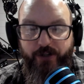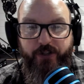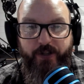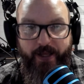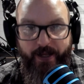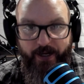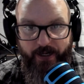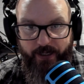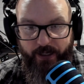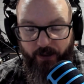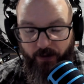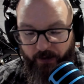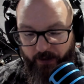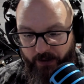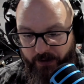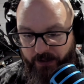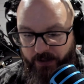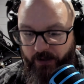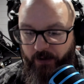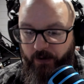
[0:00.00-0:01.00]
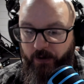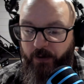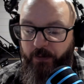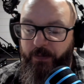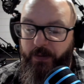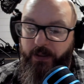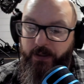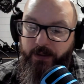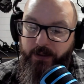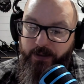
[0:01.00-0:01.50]
that Achilles,
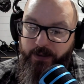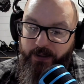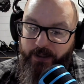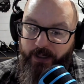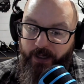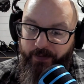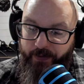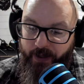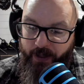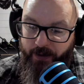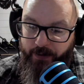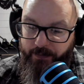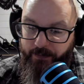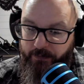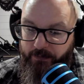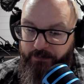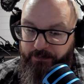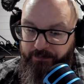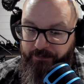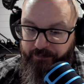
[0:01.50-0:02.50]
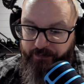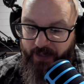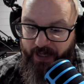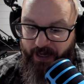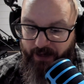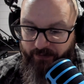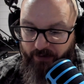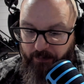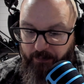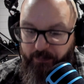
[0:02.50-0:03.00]
and then
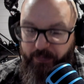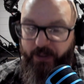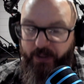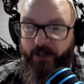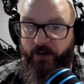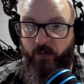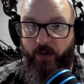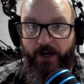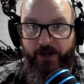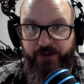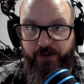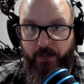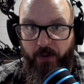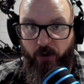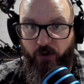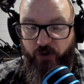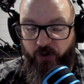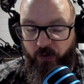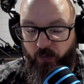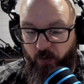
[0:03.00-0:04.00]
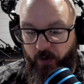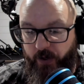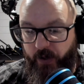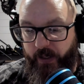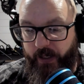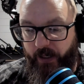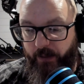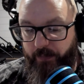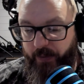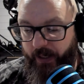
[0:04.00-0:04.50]
have a big range of motion where you
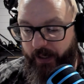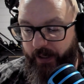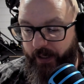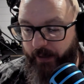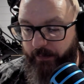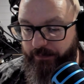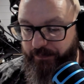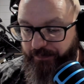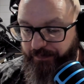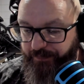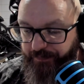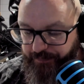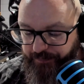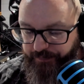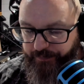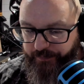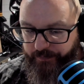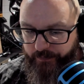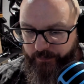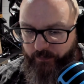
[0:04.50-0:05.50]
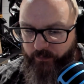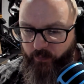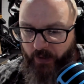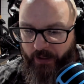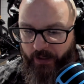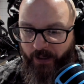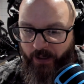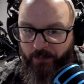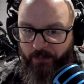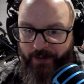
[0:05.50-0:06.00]
kind of peak up.
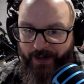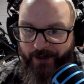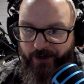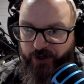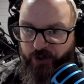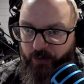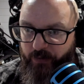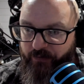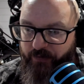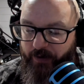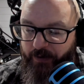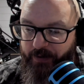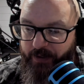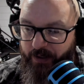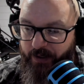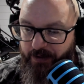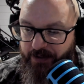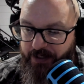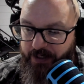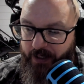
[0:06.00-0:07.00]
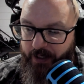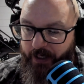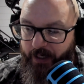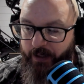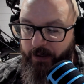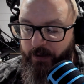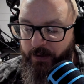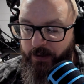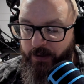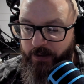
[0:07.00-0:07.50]
Brad Schoenfeld did a study
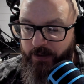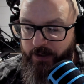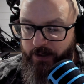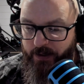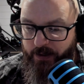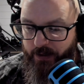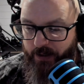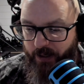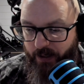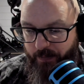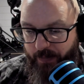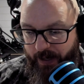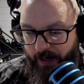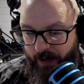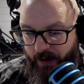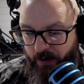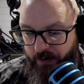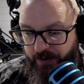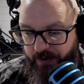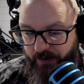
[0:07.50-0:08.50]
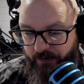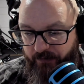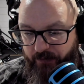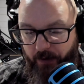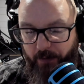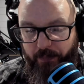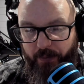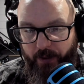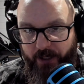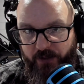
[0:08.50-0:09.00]
about
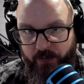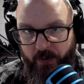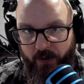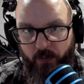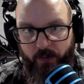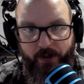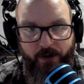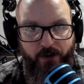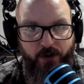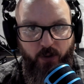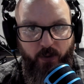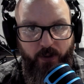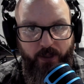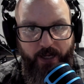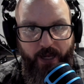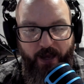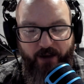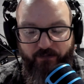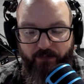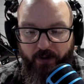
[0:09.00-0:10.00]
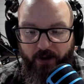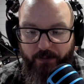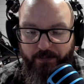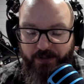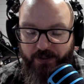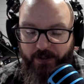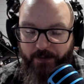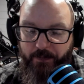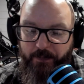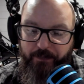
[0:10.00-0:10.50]
foot placement when you're doing calf
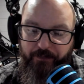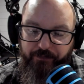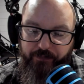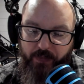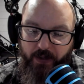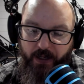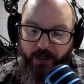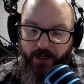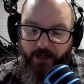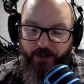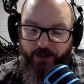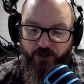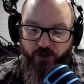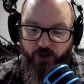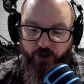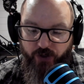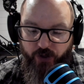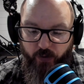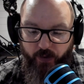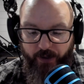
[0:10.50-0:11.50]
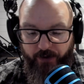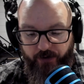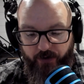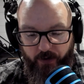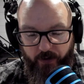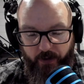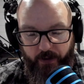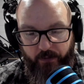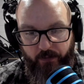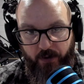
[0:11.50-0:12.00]
pumps, and should you
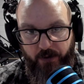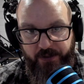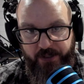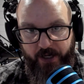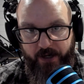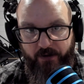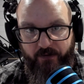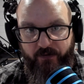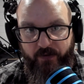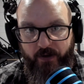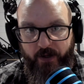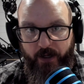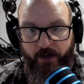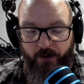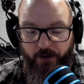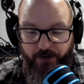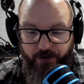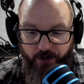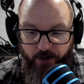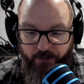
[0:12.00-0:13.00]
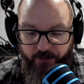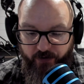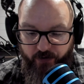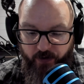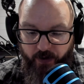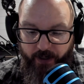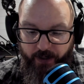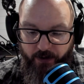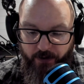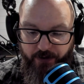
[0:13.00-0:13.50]
internally rotate your feet or turn them
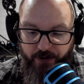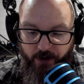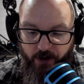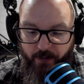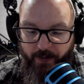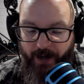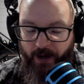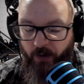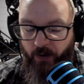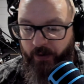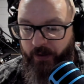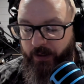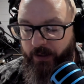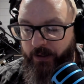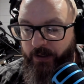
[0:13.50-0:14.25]
straight or turn them out.